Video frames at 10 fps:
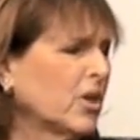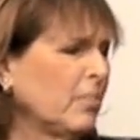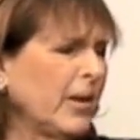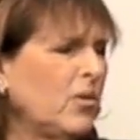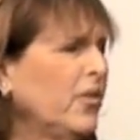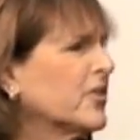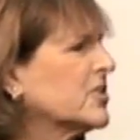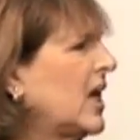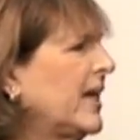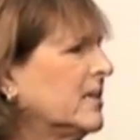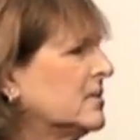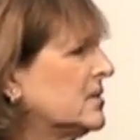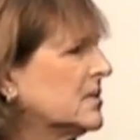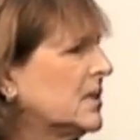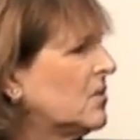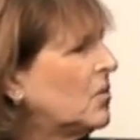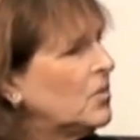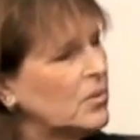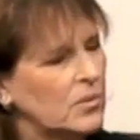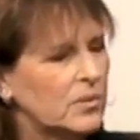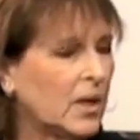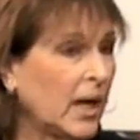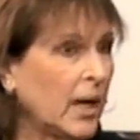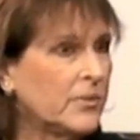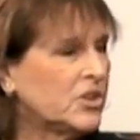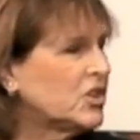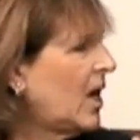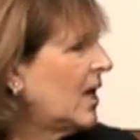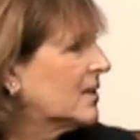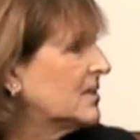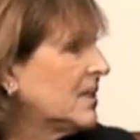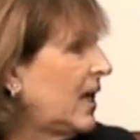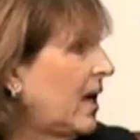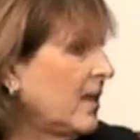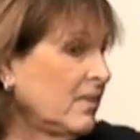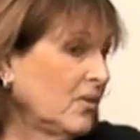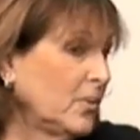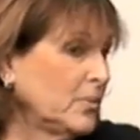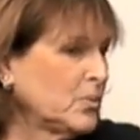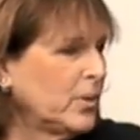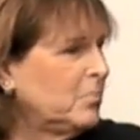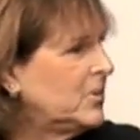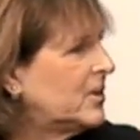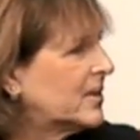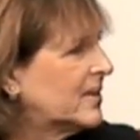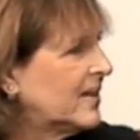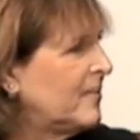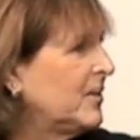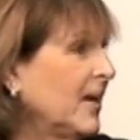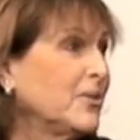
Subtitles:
about all their titles and I was shocked, because I thought it was one book. I mean, I